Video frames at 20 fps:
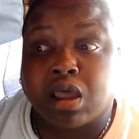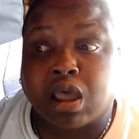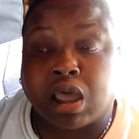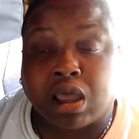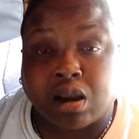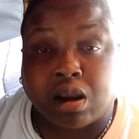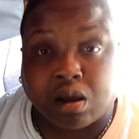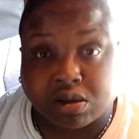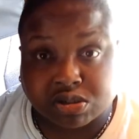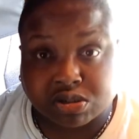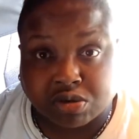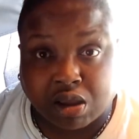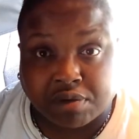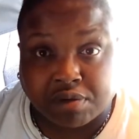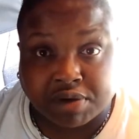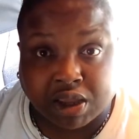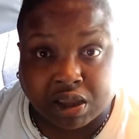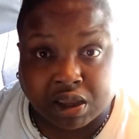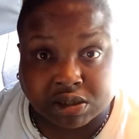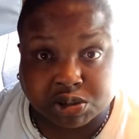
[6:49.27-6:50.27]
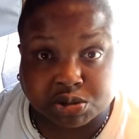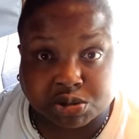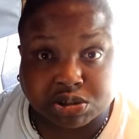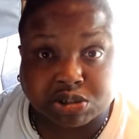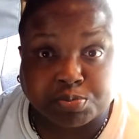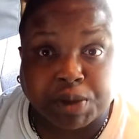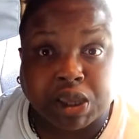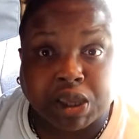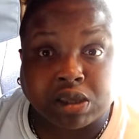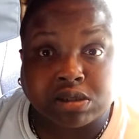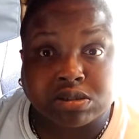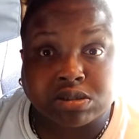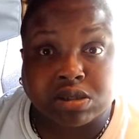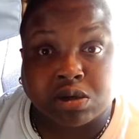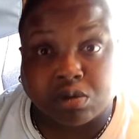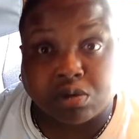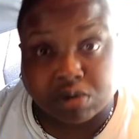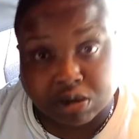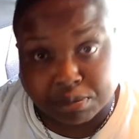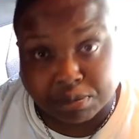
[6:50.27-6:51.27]
and also have an extra space
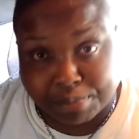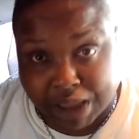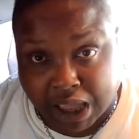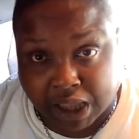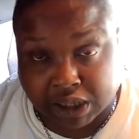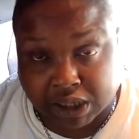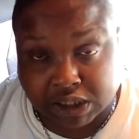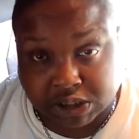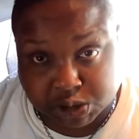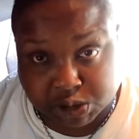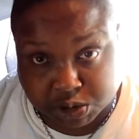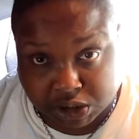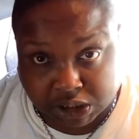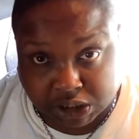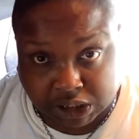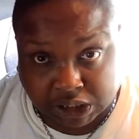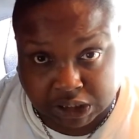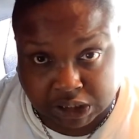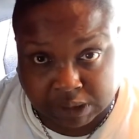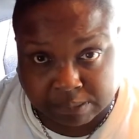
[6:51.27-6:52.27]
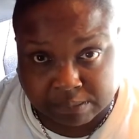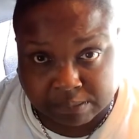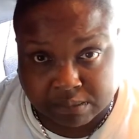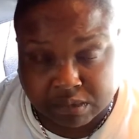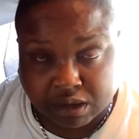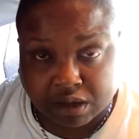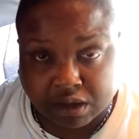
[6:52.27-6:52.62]
in order to back his truck in.